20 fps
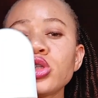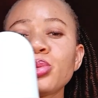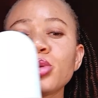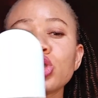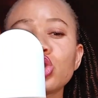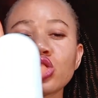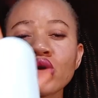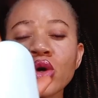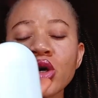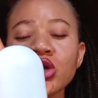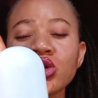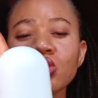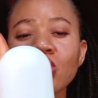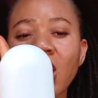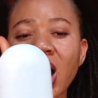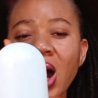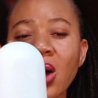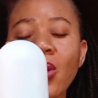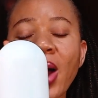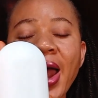to be showing you
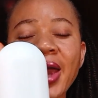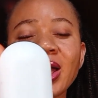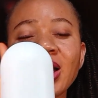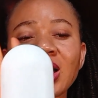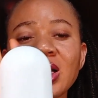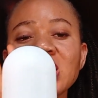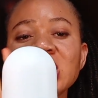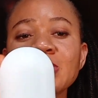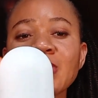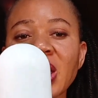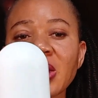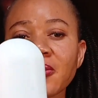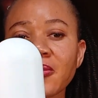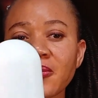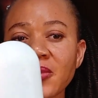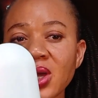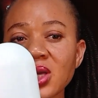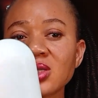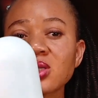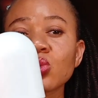how I cleanse my
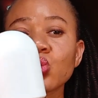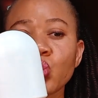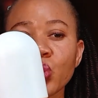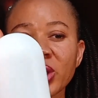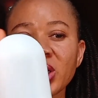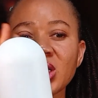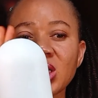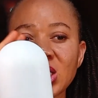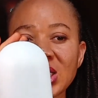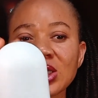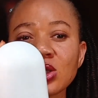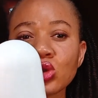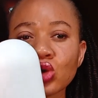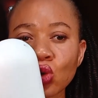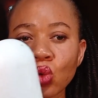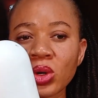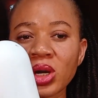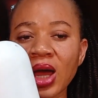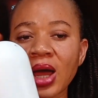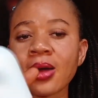face with this
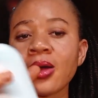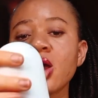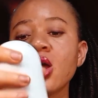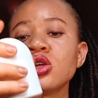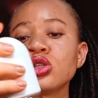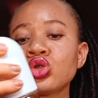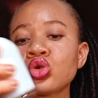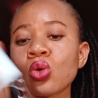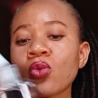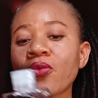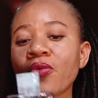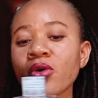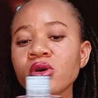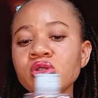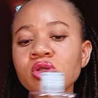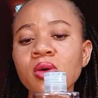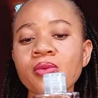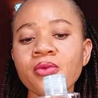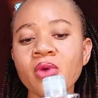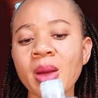toner. So
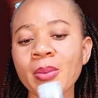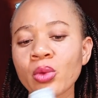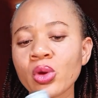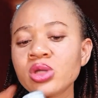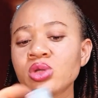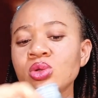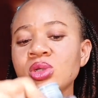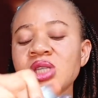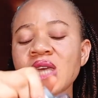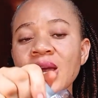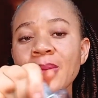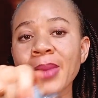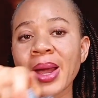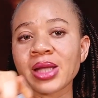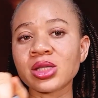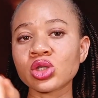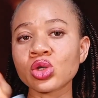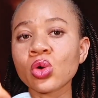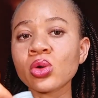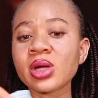first of all, I'm going to take my
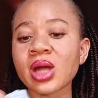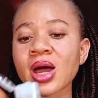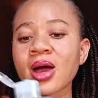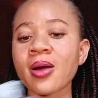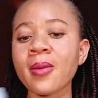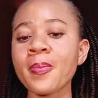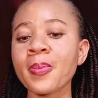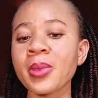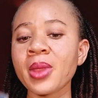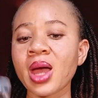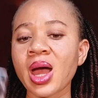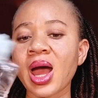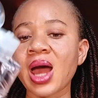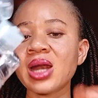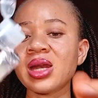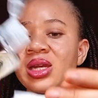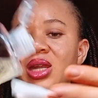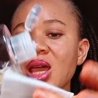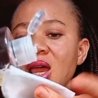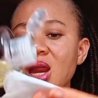toner
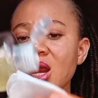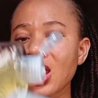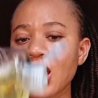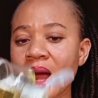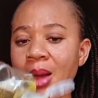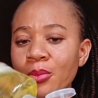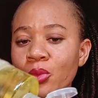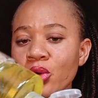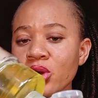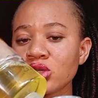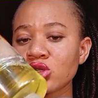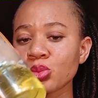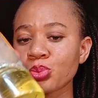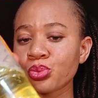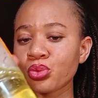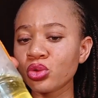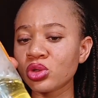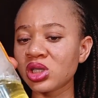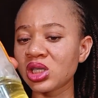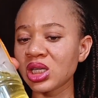and then I'm going to
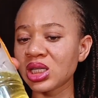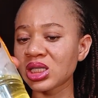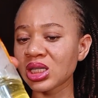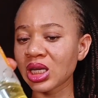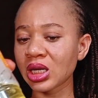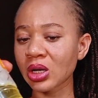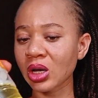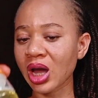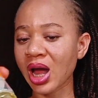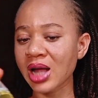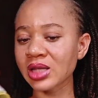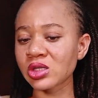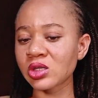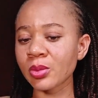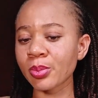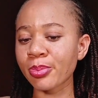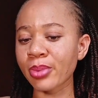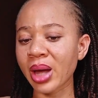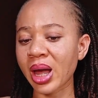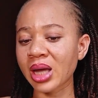put it in a
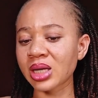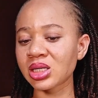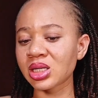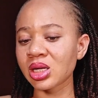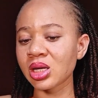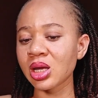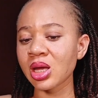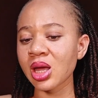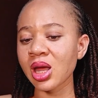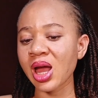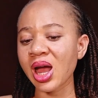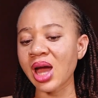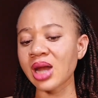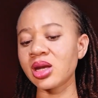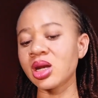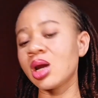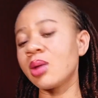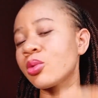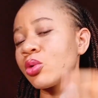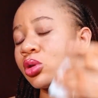cotton pad, and
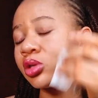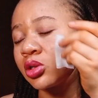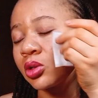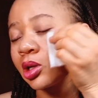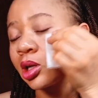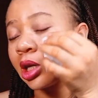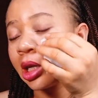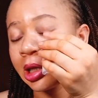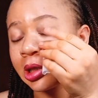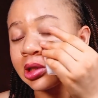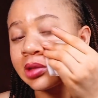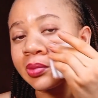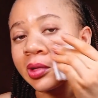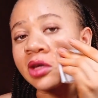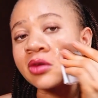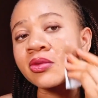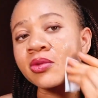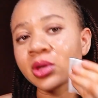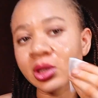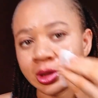then I'm going to cleanse my
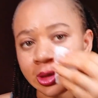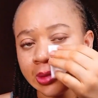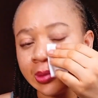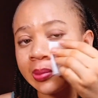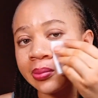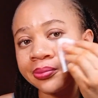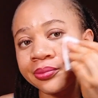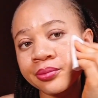face.